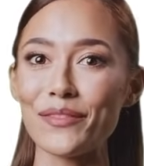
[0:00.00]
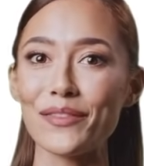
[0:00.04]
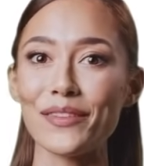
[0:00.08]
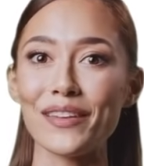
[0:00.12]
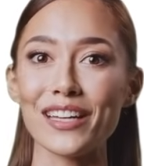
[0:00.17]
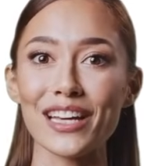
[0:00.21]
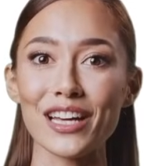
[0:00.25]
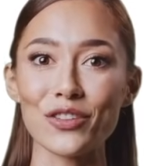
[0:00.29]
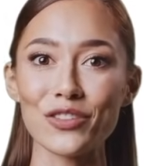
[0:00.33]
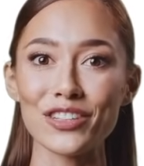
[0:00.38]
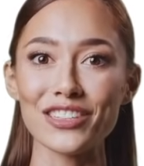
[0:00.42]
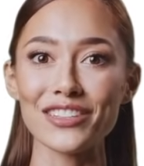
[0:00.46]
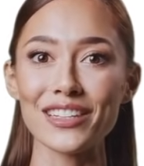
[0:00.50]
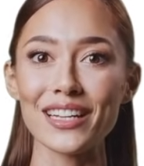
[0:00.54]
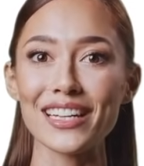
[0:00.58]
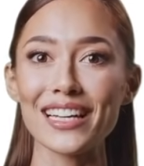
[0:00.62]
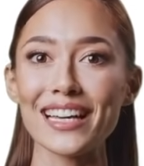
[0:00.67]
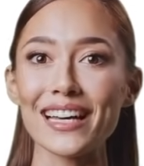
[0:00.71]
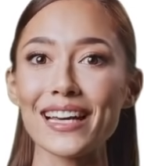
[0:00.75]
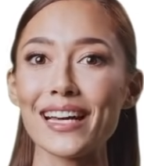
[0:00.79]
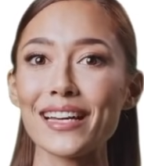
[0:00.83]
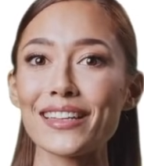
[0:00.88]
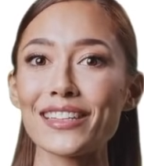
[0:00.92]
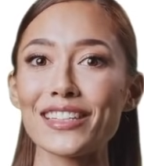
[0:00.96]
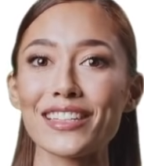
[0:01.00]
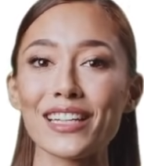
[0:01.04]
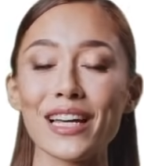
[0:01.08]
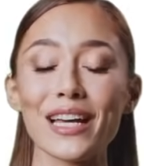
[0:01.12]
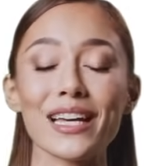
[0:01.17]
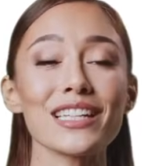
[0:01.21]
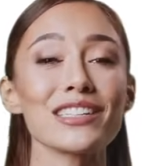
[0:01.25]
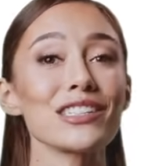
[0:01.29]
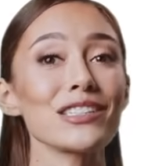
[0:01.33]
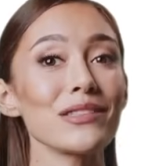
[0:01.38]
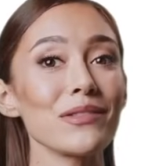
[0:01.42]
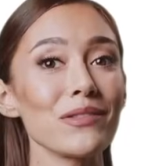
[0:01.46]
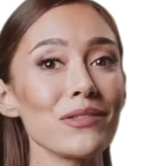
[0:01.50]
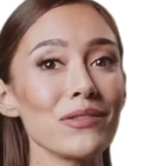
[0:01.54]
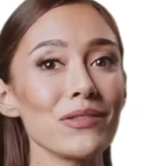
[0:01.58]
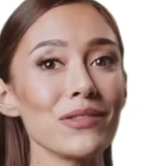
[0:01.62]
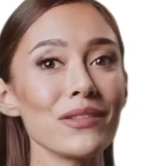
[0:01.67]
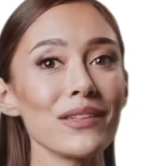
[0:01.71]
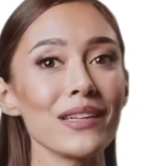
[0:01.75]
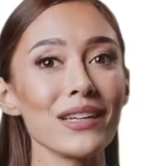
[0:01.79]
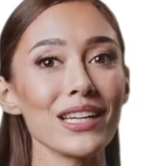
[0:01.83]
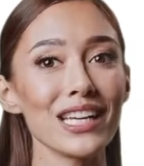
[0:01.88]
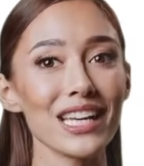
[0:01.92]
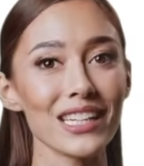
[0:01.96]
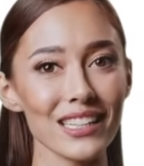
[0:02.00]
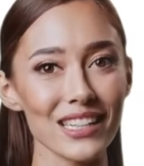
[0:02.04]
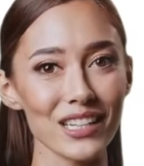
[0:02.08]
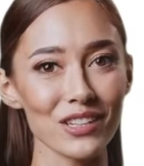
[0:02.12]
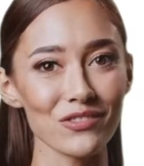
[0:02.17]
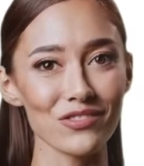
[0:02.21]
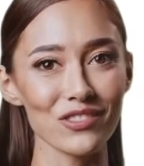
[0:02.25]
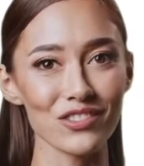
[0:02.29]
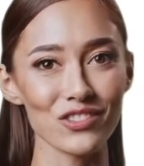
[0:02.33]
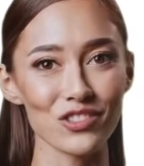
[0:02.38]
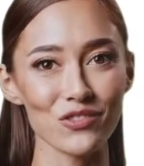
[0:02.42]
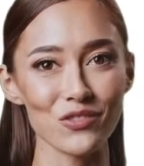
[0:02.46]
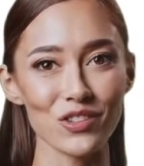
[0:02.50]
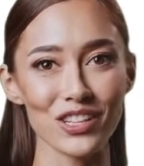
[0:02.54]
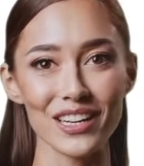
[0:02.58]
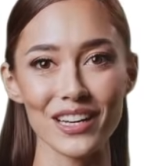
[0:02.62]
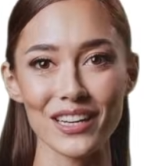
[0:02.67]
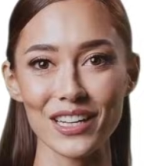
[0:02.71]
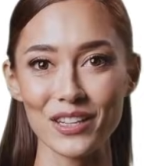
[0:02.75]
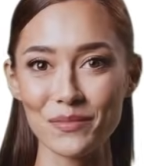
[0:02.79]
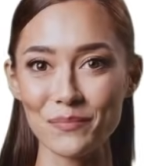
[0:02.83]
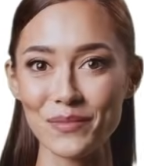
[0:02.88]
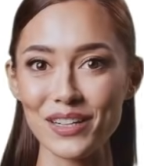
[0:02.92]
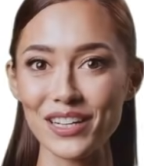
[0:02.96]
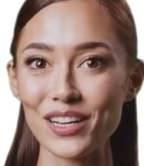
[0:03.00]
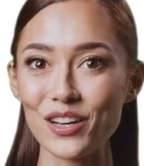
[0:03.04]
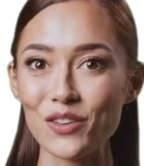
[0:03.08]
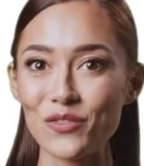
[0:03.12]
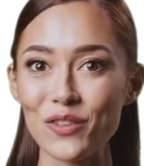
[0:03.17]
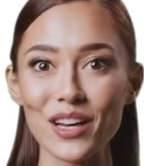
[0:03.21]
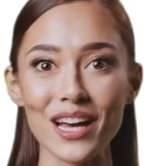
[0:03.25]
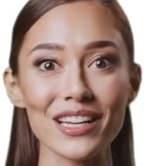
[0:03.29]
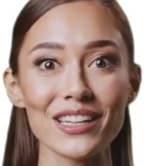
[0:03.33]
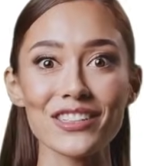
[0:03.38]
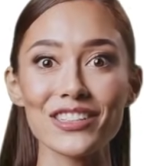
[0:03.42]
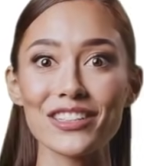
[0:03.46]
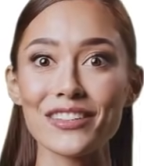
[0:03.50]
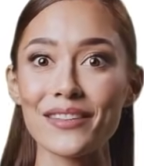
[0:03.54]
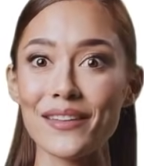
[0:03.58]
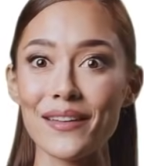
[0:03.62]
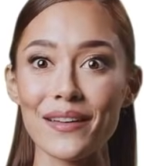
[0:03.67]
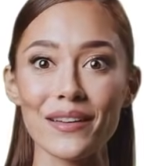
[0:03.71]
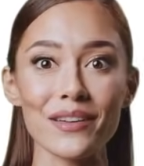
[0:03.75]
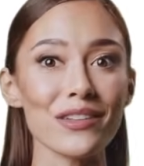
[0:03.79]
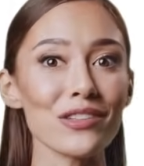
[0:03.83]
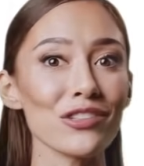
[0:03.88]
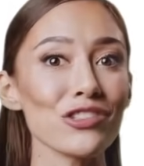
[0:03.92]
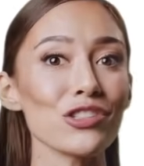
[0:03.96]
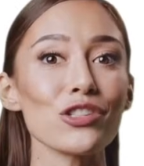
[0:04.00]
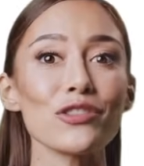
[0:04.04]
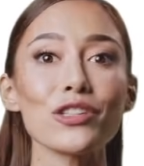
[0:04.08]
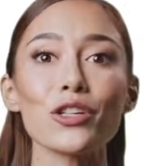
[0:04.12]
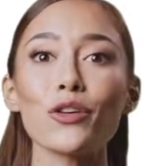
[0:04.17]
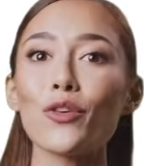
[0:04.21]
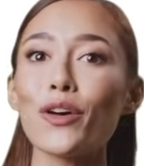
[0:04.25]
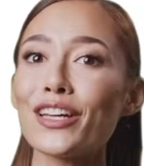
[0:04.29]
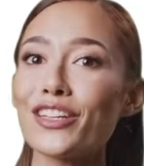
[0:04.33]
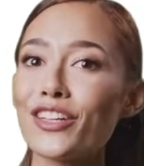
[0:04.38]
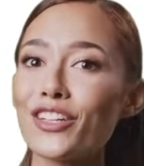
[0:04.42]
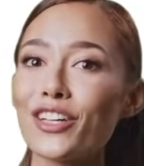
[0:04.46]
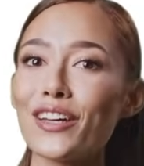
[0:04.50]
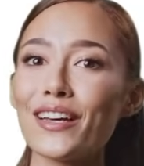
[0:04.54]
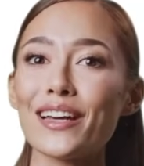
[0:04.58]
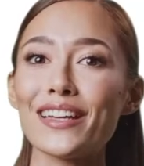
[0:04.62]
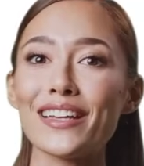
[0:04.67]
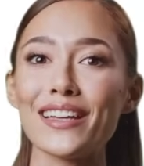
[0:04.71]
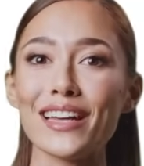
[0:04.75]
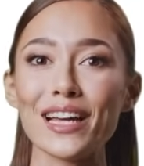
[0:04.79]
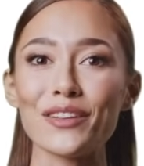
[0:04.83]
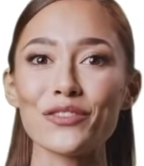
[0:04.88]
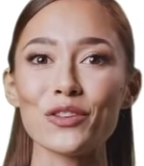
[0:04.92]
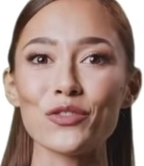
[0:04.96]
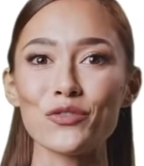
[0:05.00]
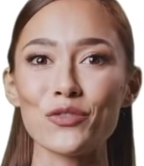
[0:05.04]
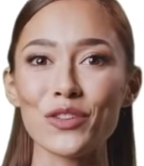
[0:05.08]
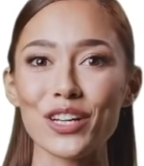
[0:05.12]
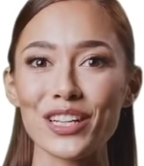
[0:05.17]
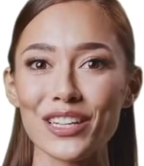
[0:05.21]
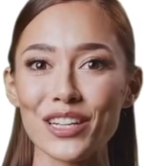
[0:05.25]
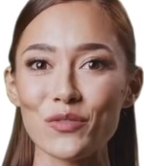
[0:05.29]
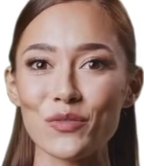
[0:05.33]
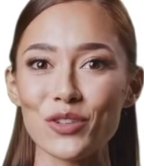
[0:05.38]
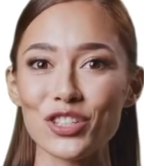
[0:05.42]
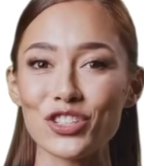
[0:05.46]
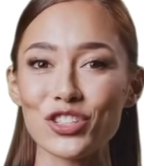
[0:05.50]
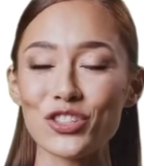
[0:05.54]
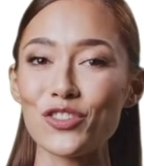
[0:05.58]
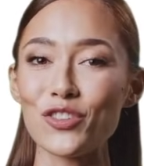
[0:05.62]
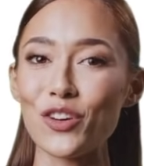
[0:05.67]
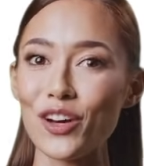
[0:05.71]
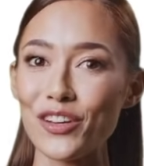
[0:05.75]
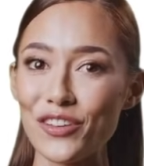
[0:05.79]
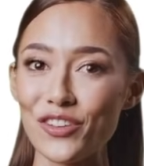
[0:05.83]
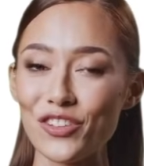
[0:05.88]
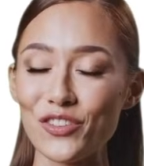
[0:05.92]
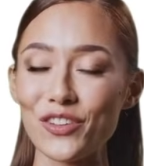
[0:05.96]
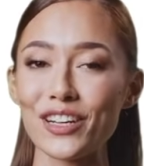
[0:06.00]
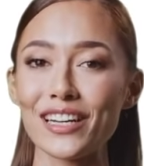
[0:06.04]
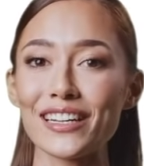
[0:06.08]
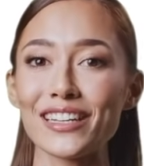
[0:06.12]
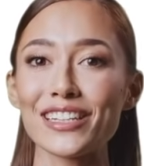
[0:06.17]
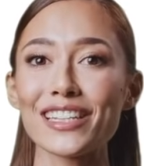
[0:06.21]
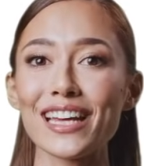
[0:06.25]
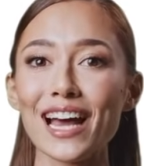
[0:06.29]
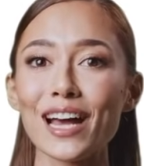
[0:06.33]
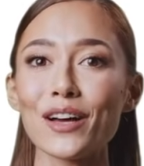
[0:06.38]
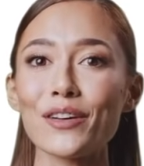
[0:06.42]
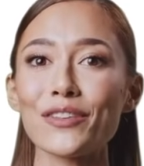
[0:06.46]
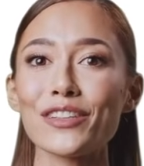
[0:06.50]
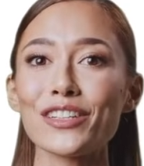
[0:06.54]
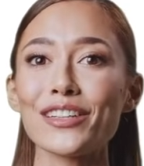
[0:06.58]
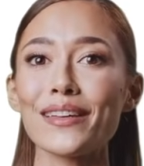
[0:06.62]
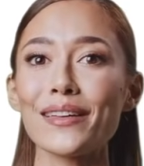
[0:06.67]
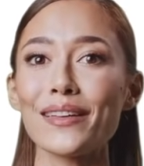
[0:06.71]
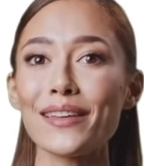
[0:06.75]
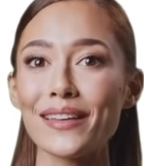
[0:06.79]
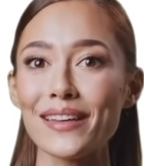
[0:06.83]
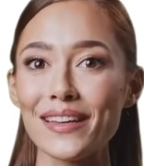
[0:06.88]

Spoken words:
Here is the key insight. Any of the 3 can be correct, so the question is never really which drug treats gout.